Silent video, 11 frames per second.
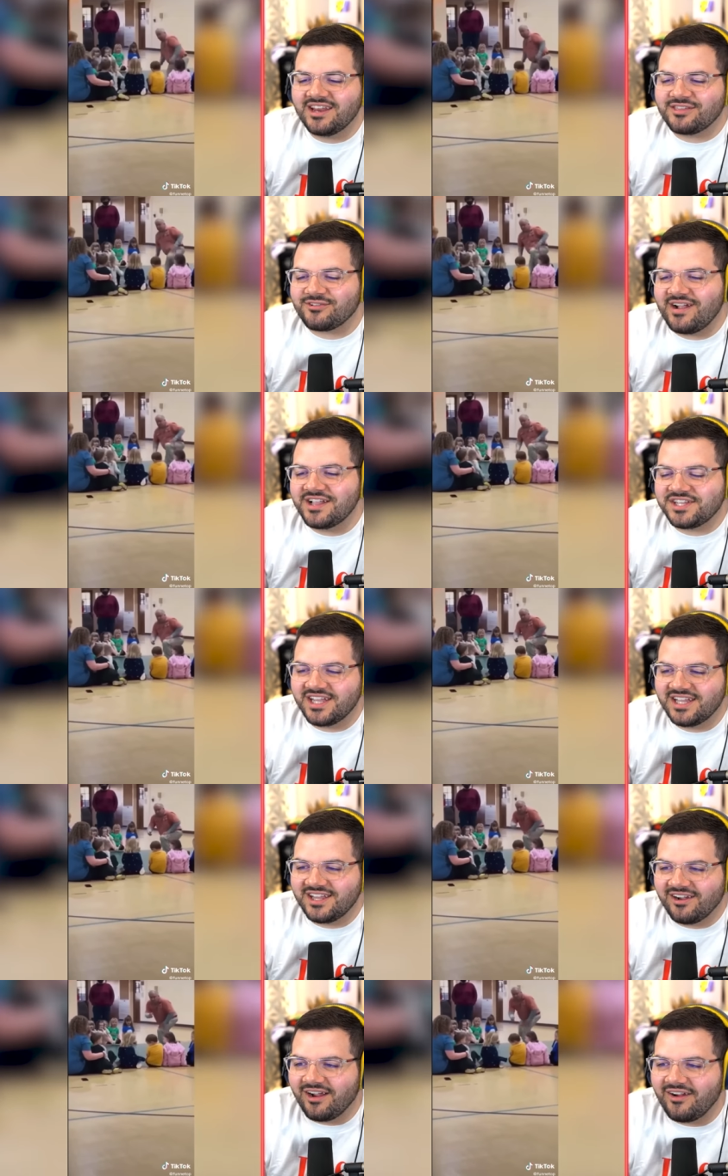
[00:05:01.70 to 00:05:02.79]
stretch in.
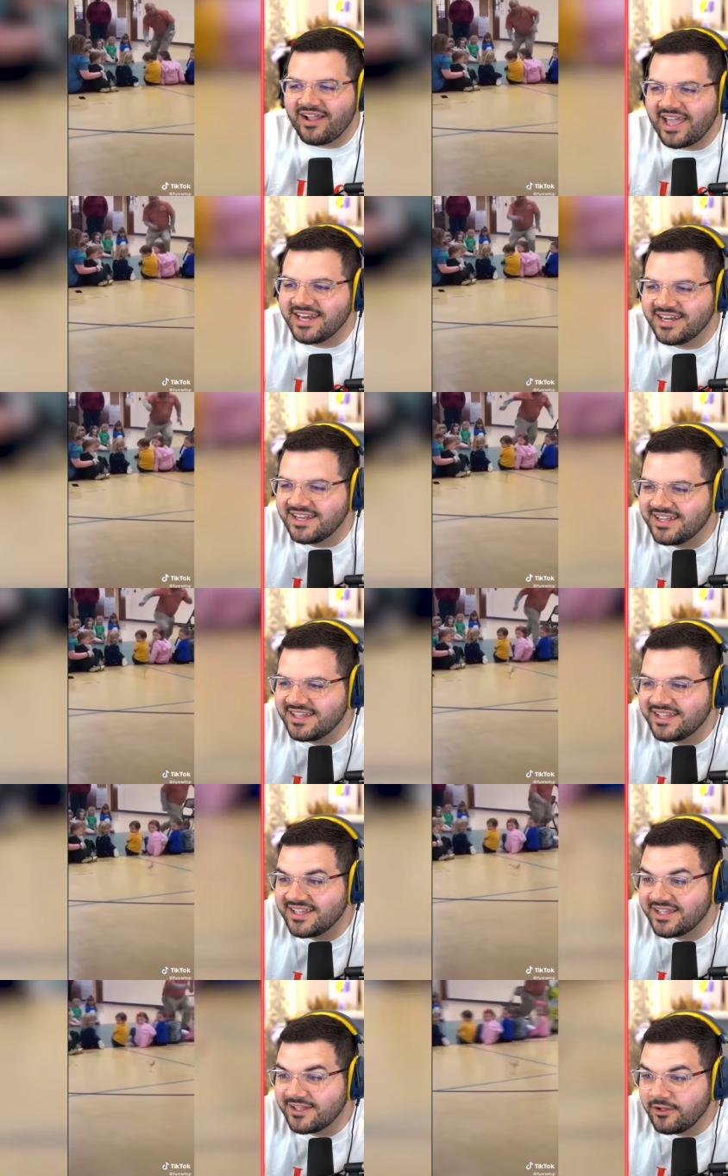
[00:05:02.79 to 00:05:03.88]
You're all right.
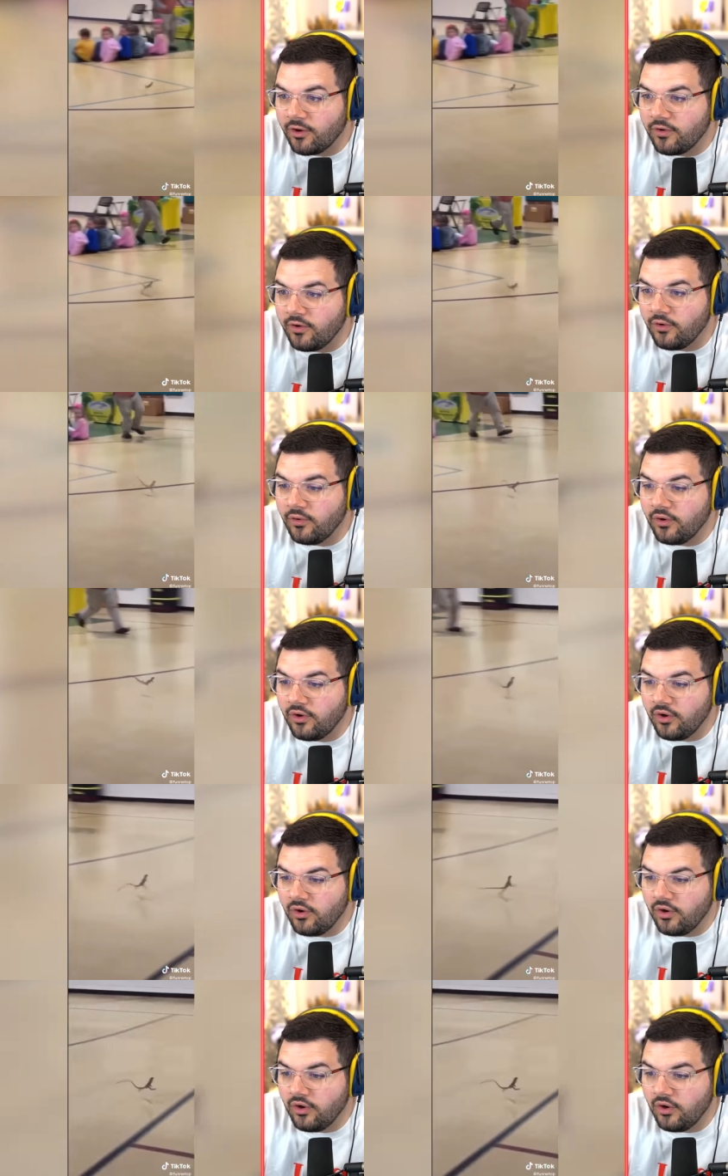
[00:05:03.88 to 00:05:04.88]
Oh, oh, oh, oh,